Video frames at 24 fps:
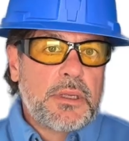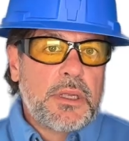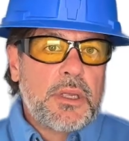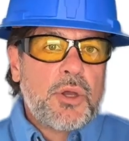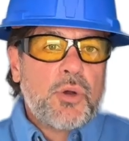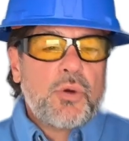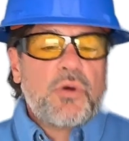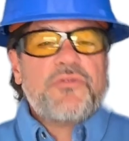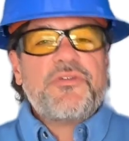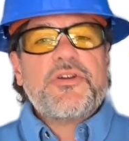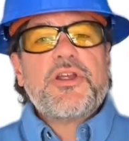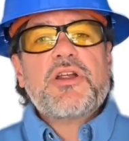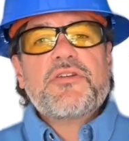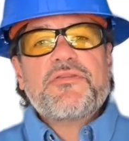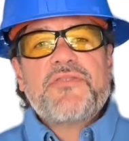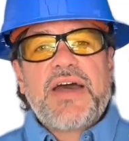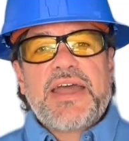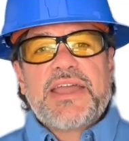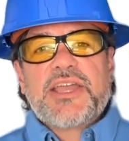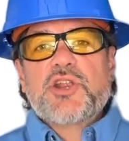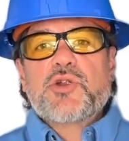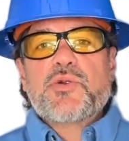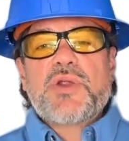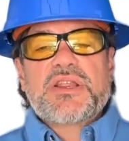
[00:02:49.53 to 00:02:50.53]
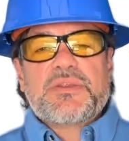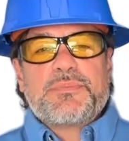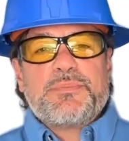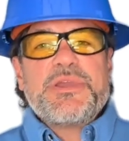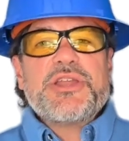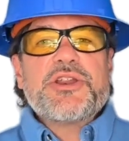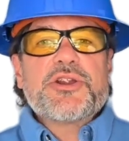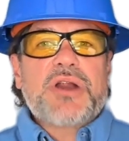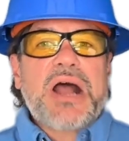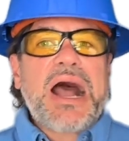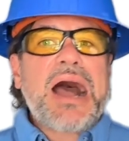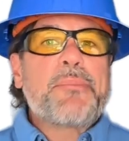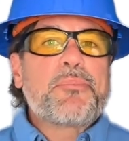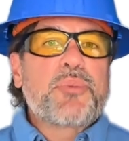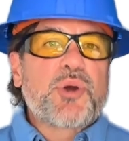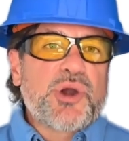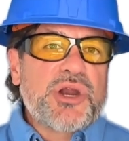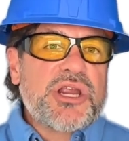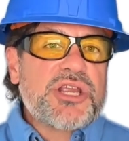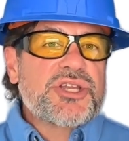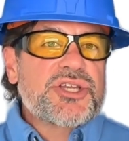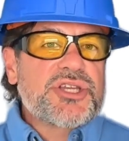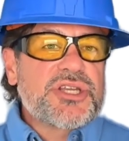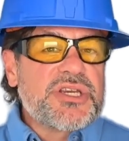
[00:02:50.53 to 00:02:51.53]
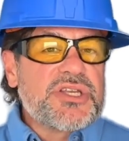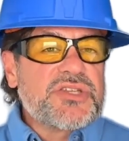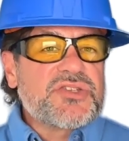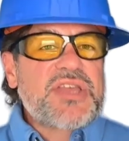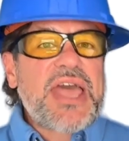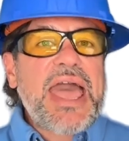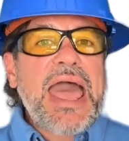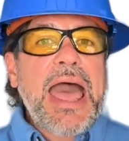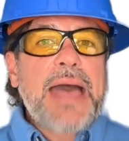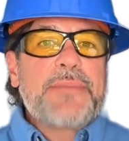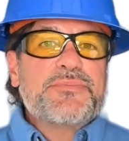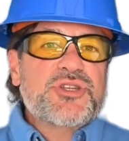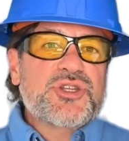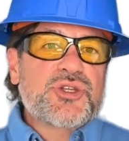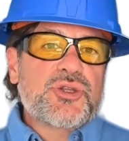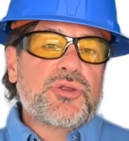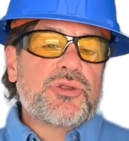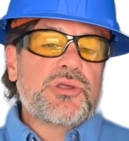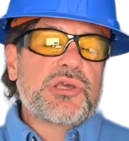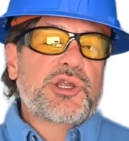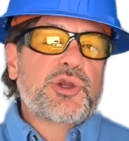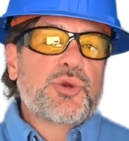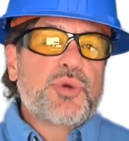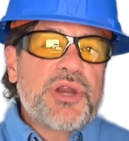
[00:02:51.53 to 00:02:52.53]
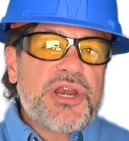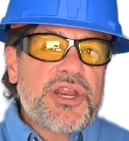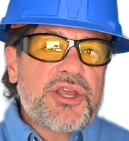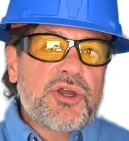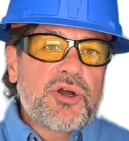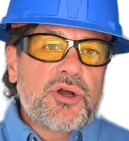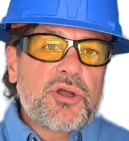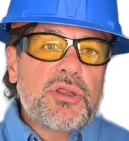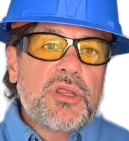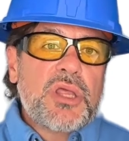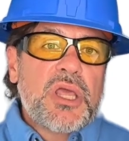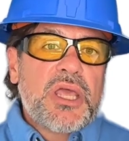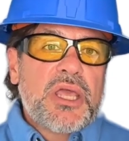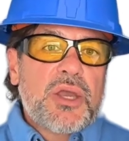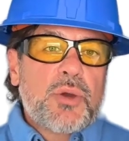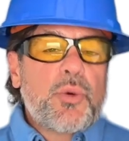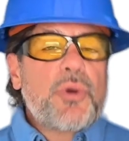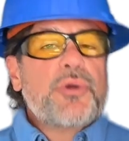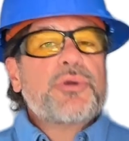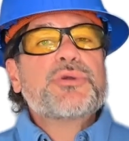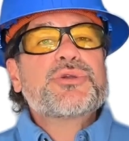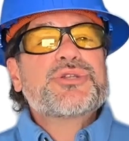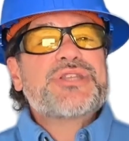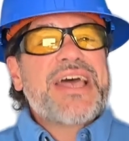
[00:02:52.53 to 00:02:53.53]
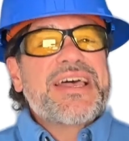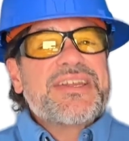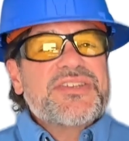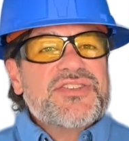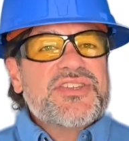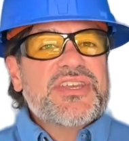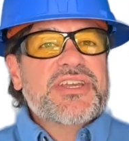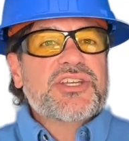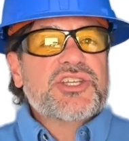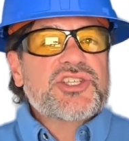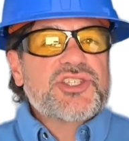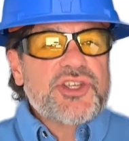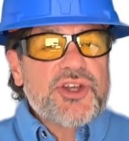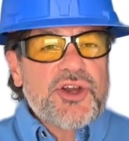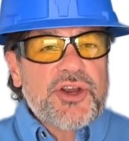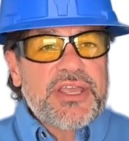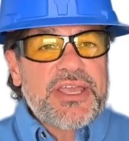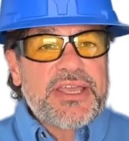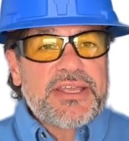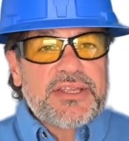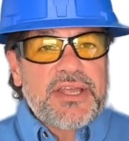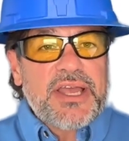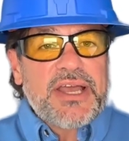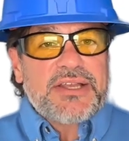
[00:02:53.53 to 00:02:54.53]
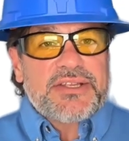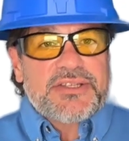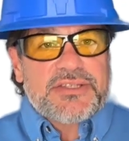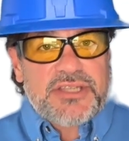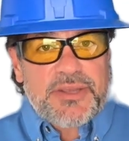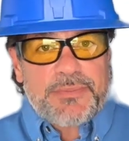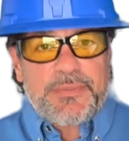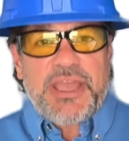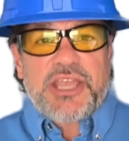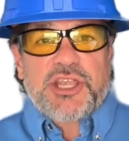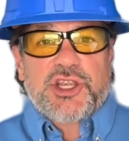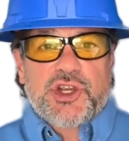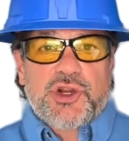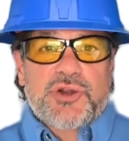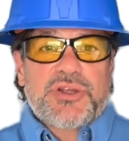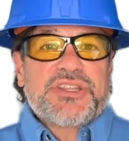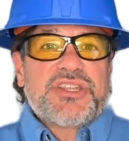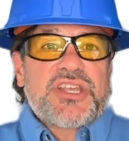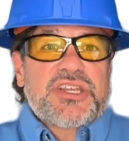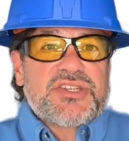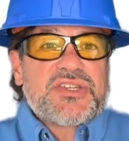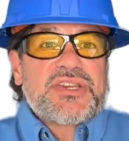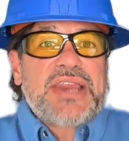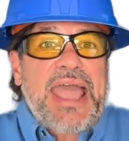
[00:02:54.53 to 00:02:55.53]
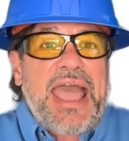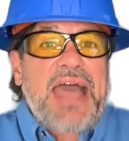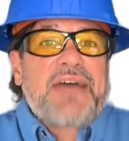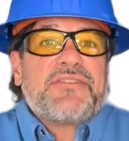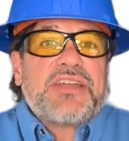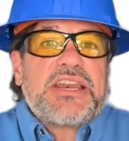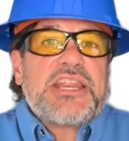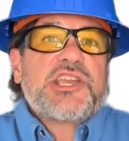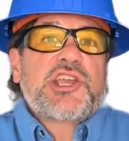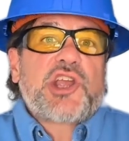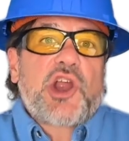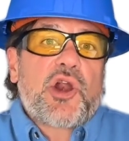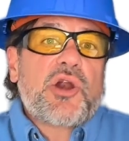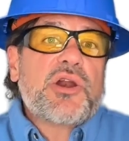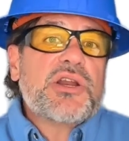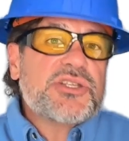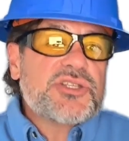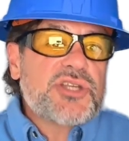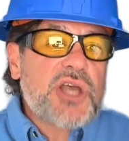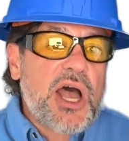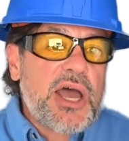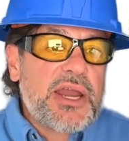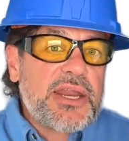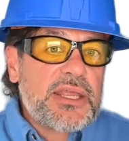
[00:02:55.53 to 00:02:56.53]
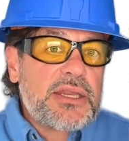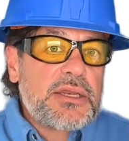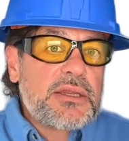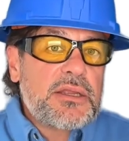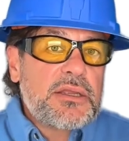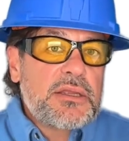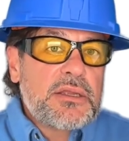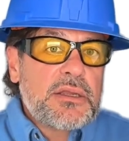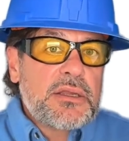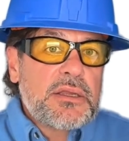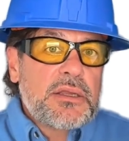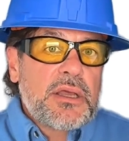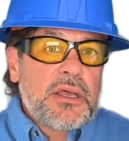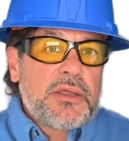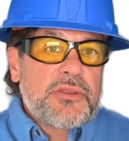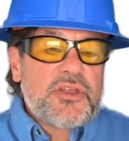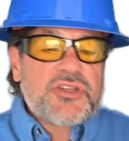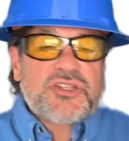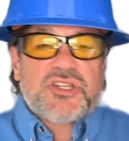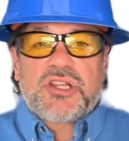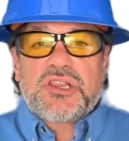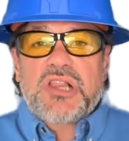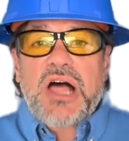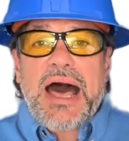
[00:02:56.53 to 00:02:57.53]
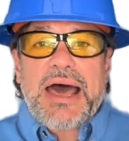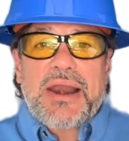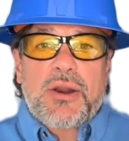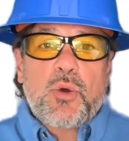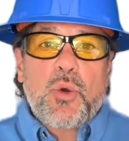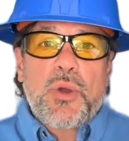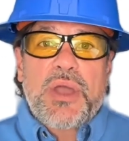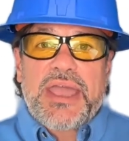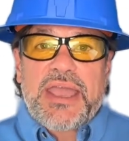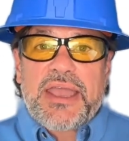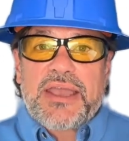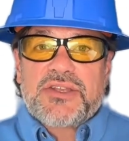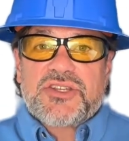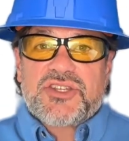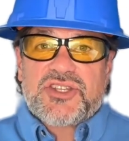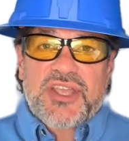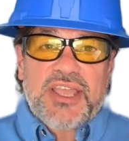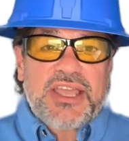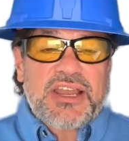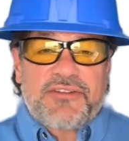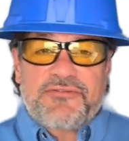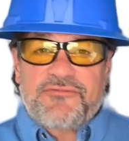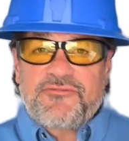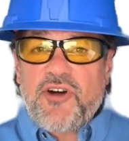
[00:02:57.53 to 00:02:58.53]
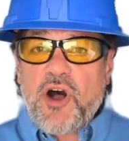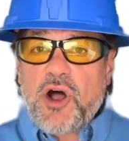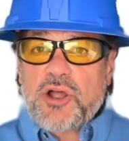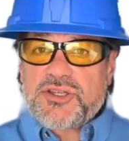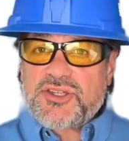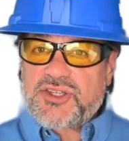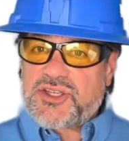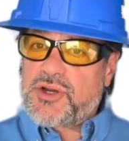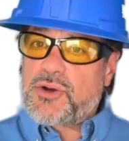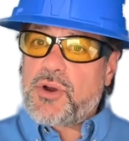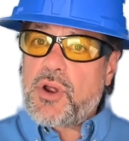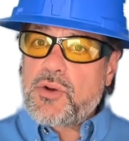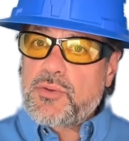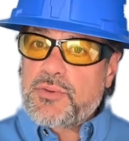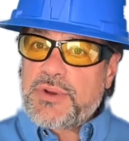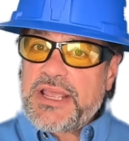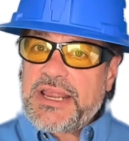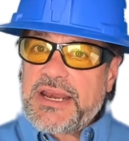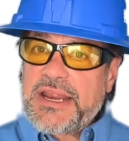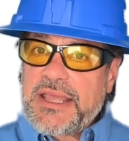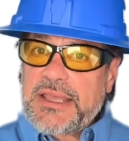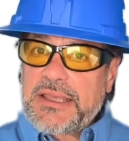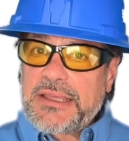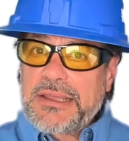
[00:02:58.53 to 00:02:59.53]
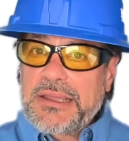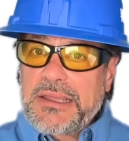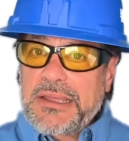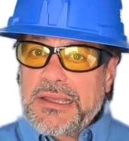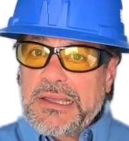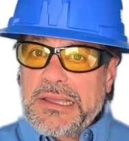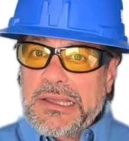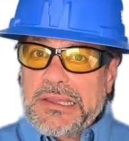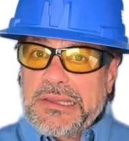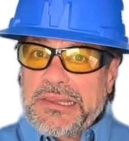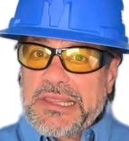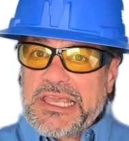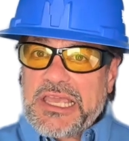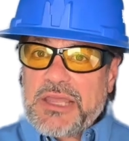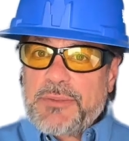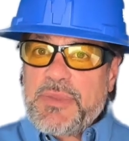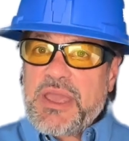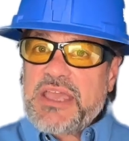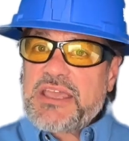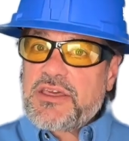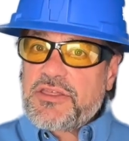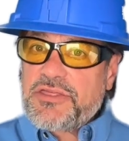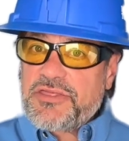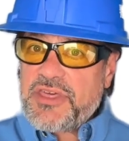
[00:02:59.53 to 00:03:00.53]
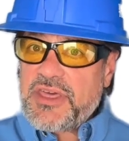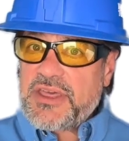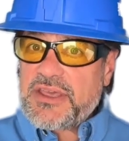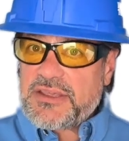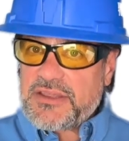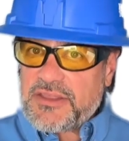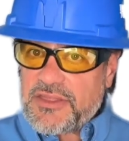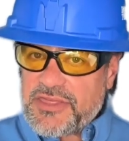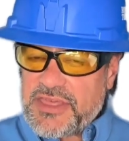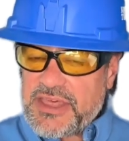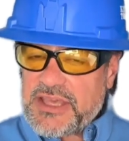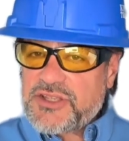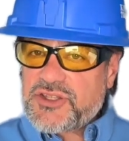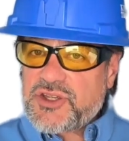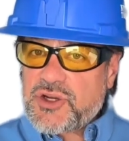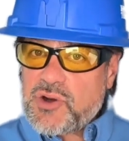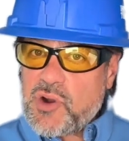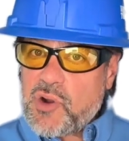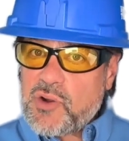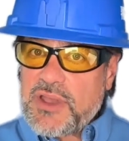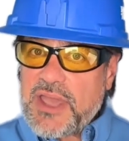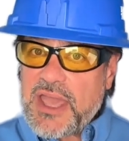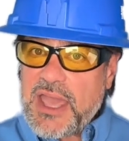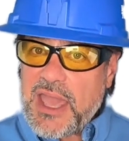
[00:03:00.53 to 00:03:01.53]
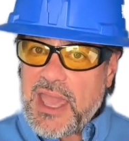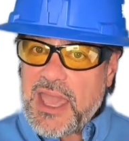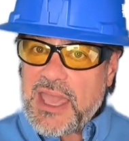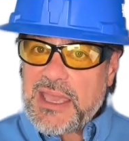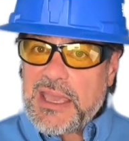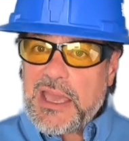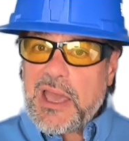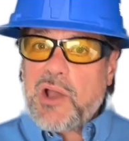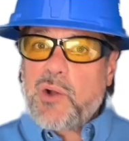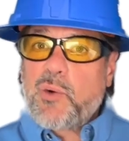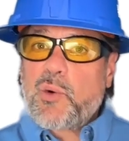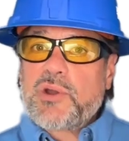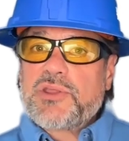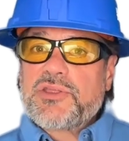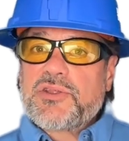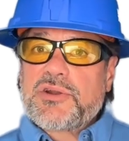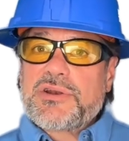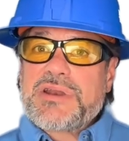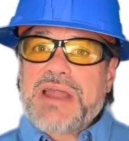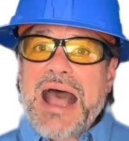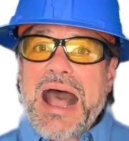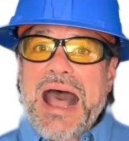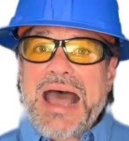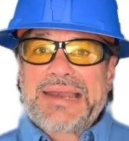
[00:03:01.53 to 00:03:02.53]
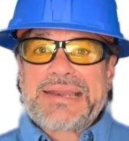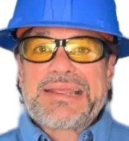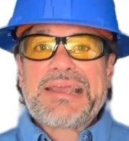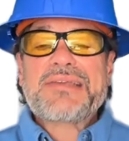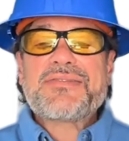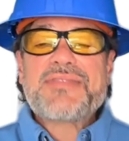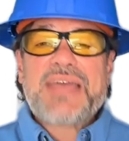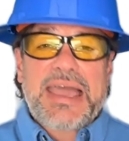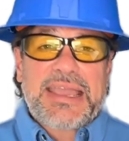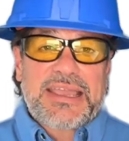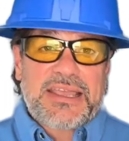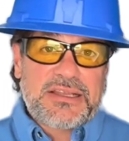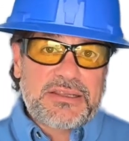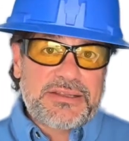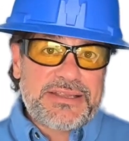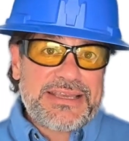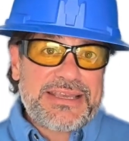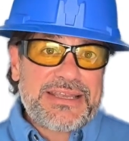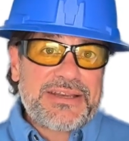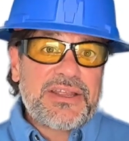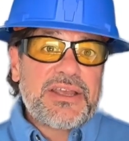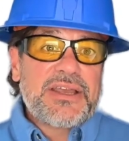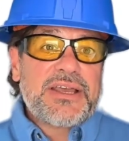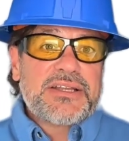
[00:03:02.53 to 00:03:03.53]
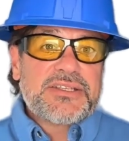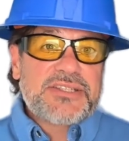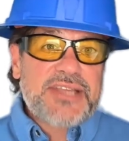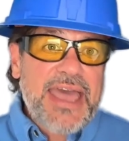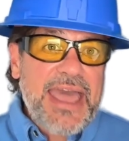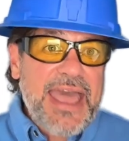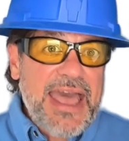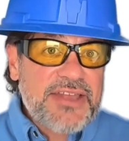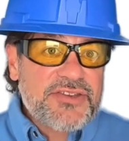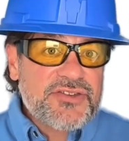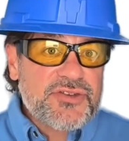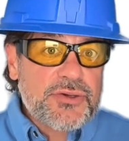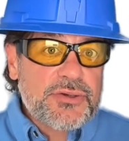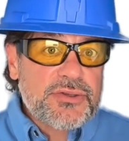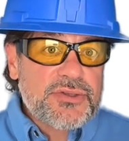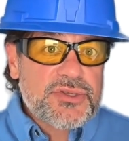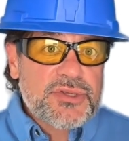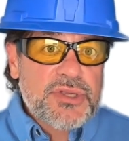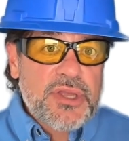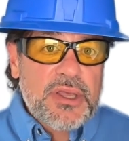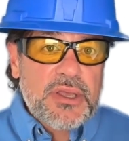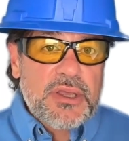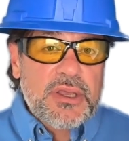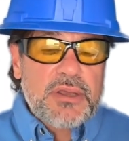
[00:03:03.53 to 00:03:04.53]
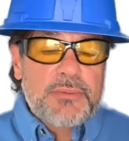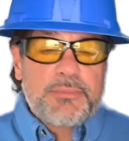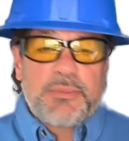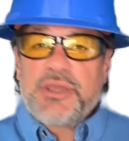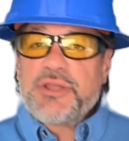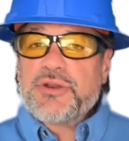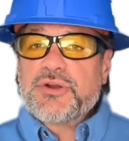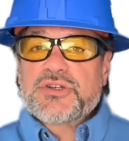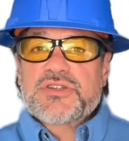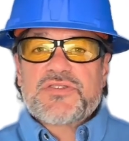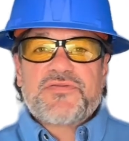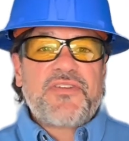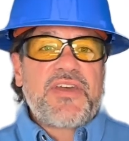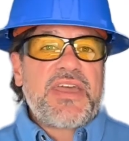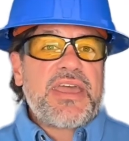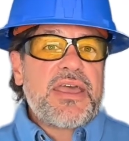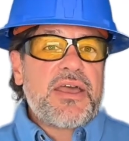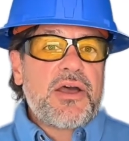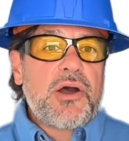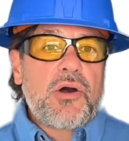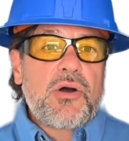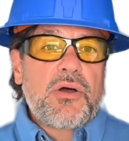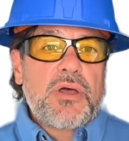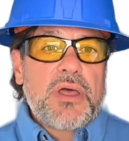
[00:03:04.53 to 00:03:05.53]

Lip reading: Well, verifying correct meter operation is absolutely critical when we're testing a circuit to make sure it doesn't have any current on it. There's a lot of ways to get a false zero reading that can make you think things are okay when they're not, and that can lead to hazards. Meters fail,